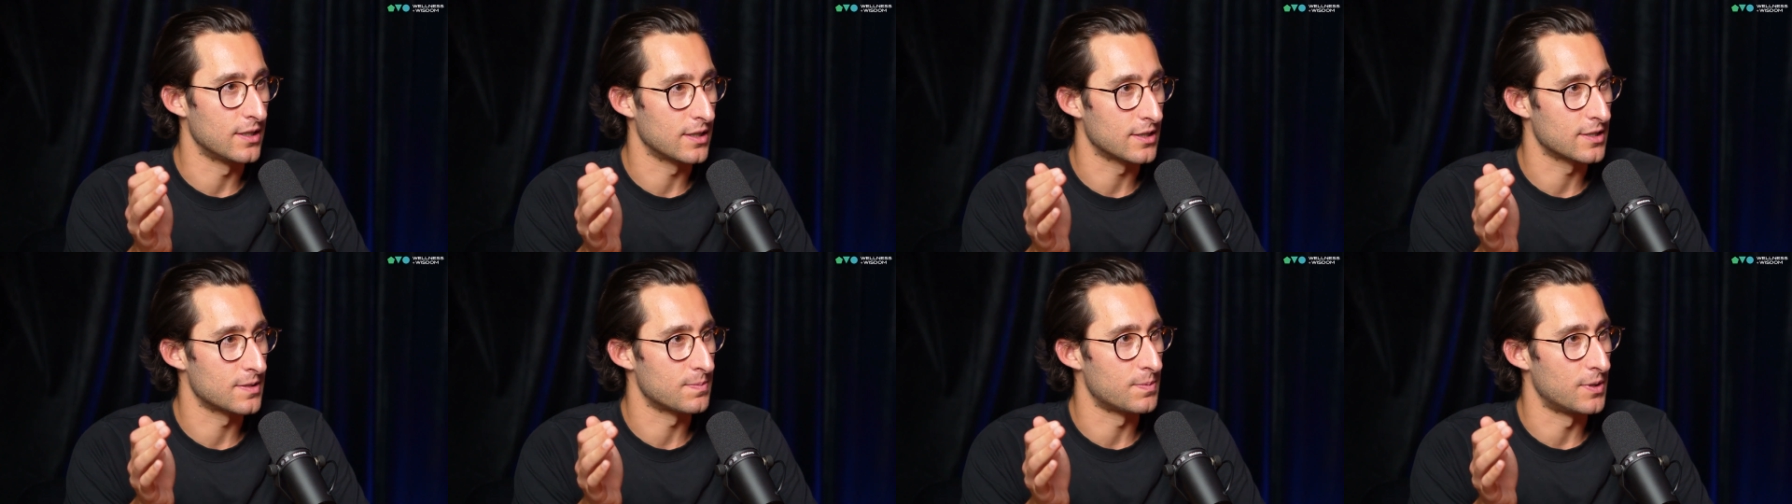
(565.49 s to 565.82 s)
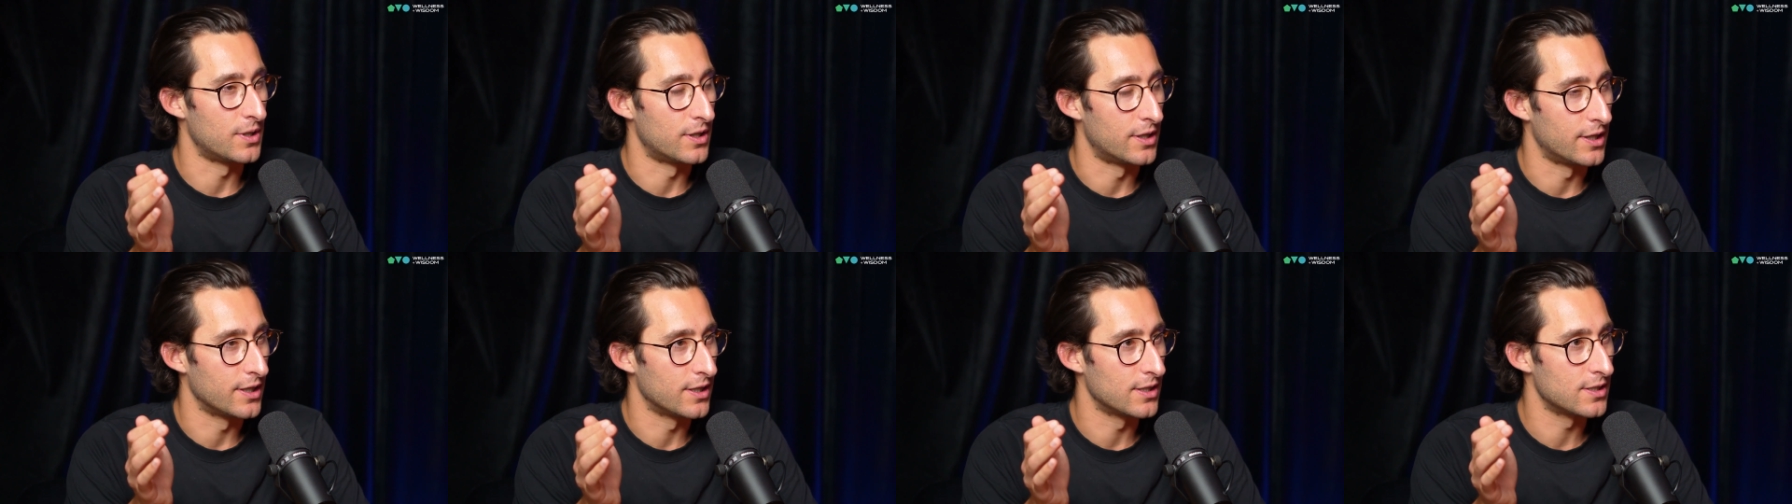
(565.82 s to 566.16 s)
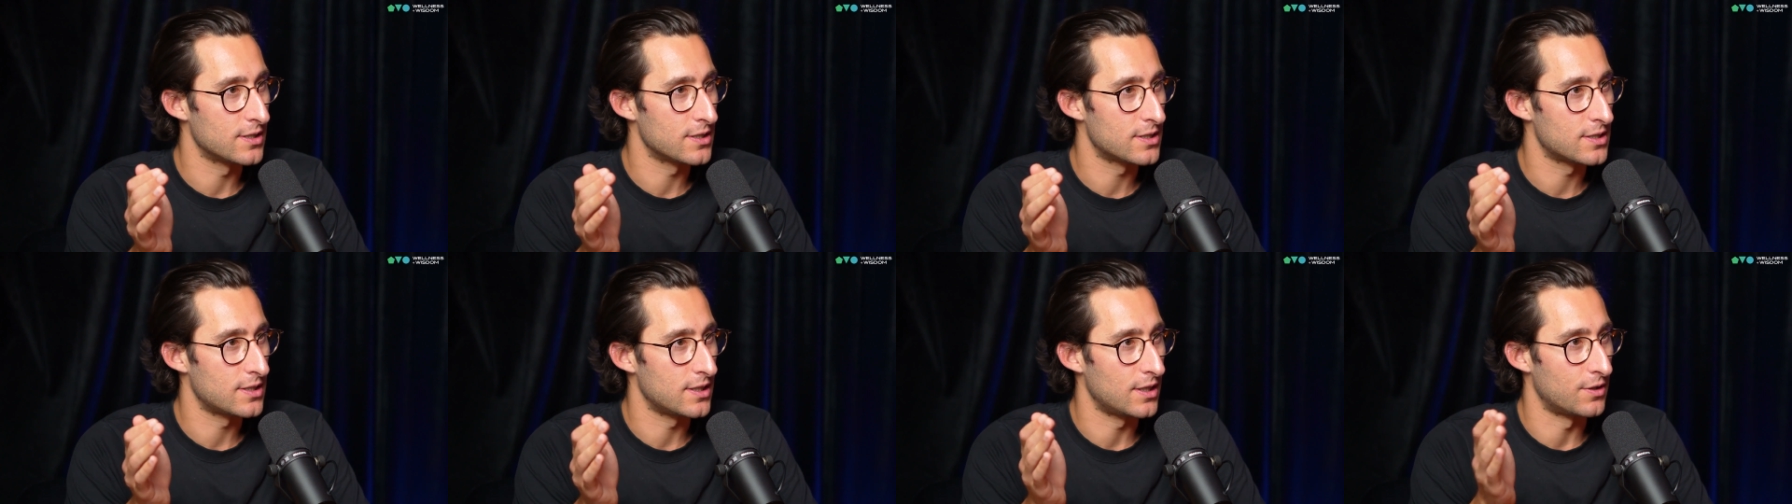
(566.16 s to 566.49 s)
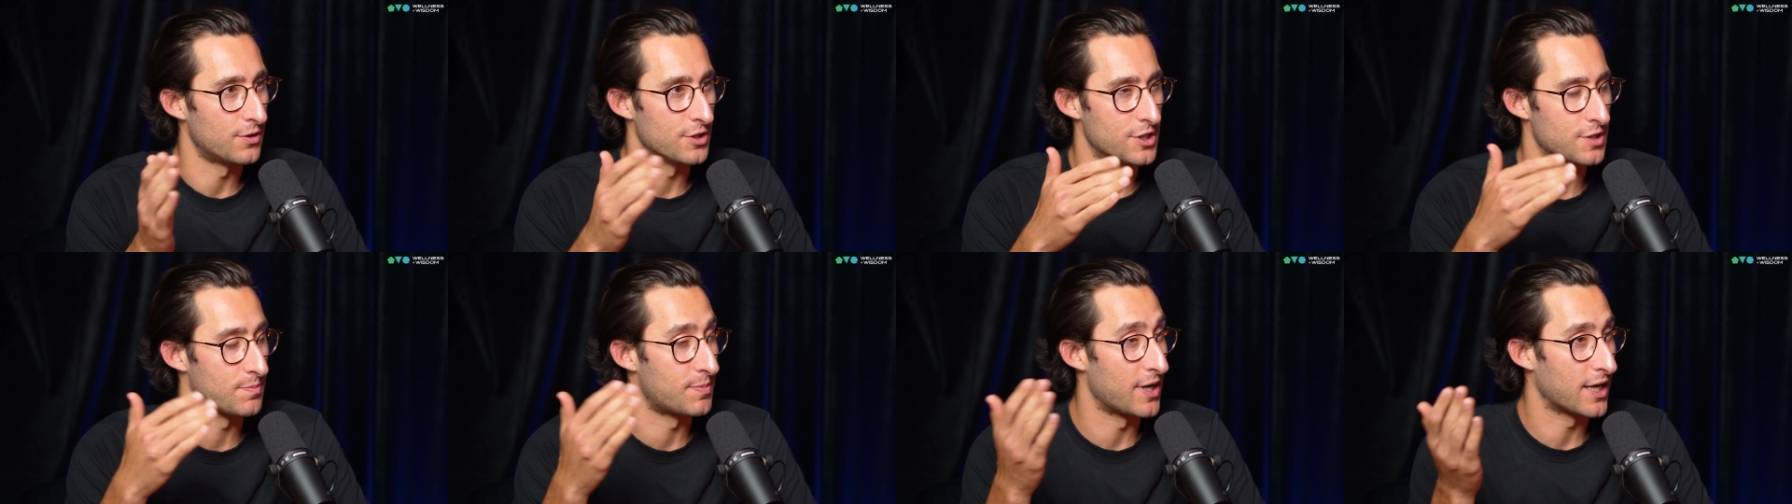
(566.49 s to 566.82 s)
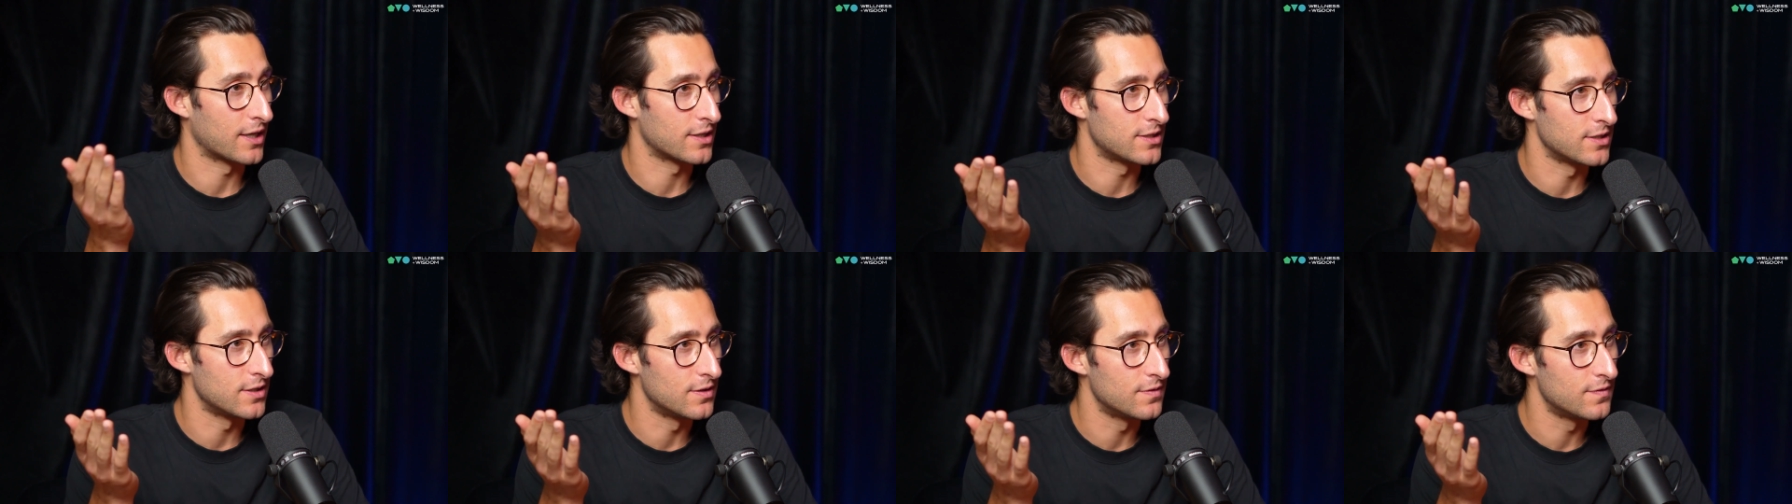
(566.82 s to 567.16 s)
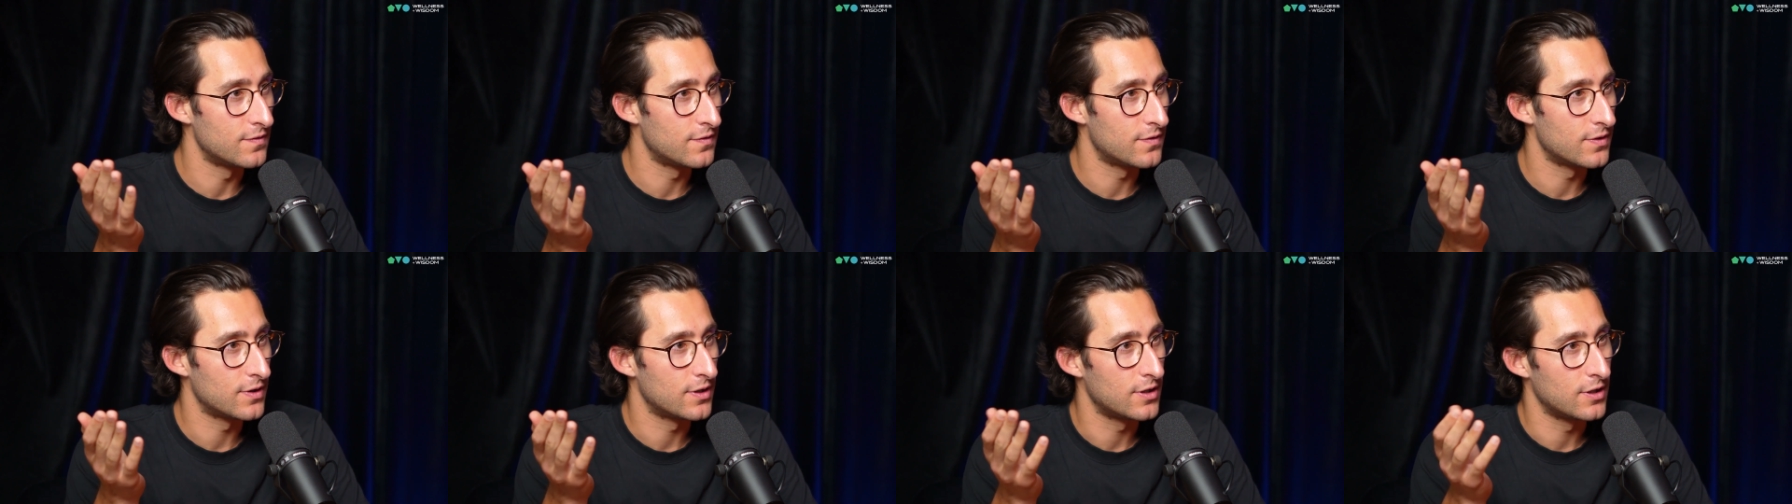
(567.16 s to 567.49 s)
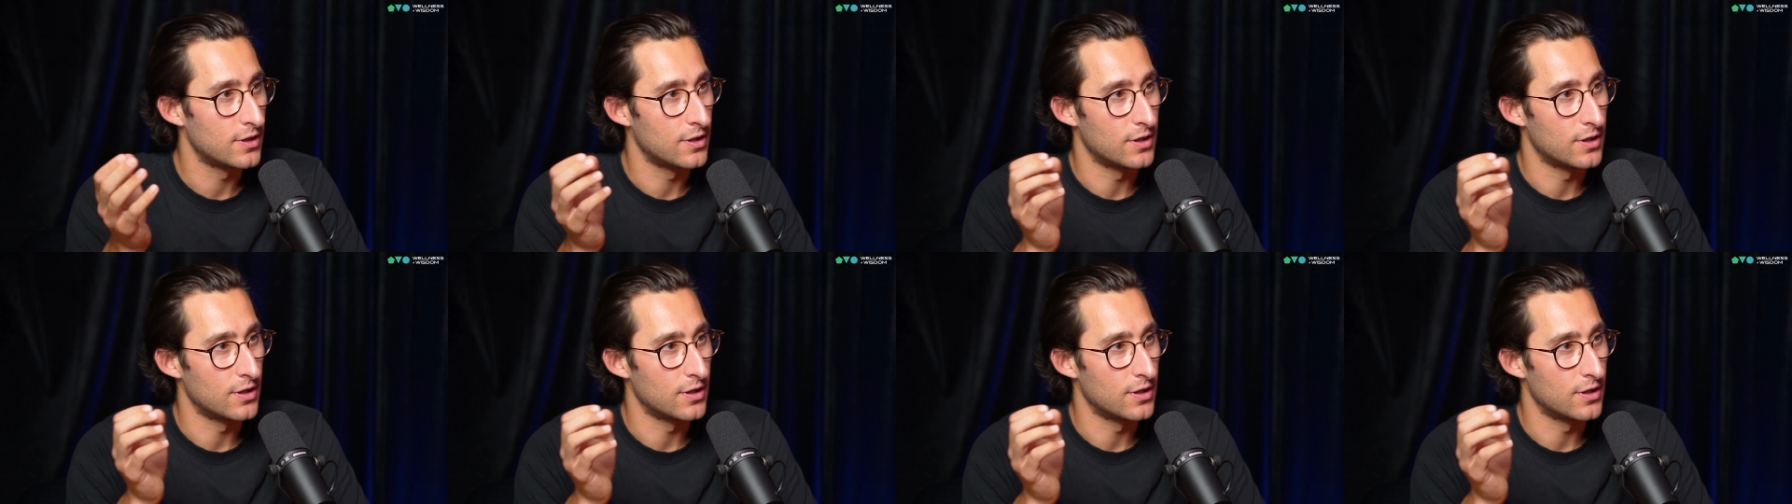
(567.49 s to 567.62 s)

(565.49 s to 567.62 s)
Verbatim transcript: experience, irrespective